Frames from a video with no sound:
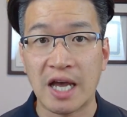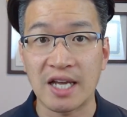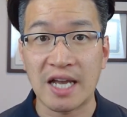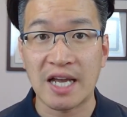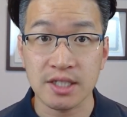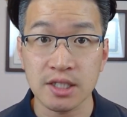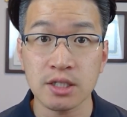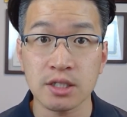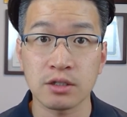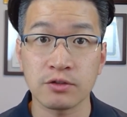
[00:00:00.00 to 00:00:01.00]
an
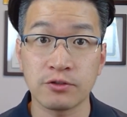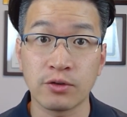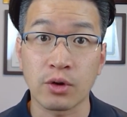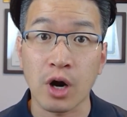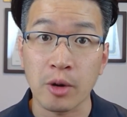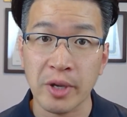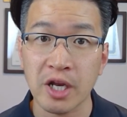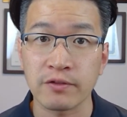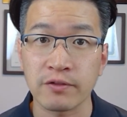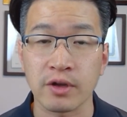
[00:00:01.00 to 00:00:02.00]
assistant for our
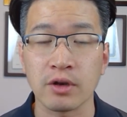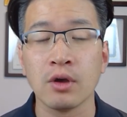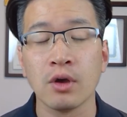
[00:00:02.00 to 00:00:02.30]
benefit,